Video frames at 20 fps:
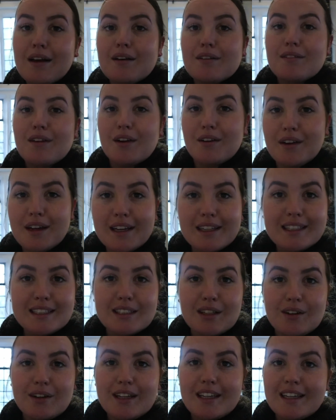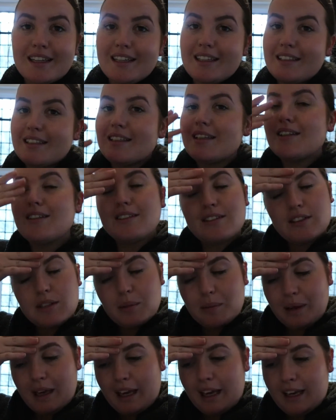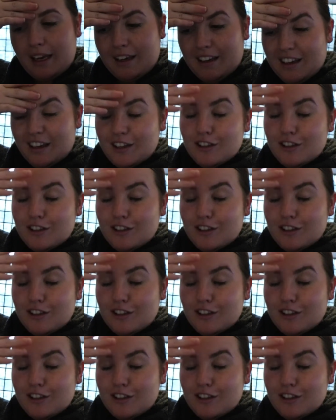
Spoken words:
very excited to be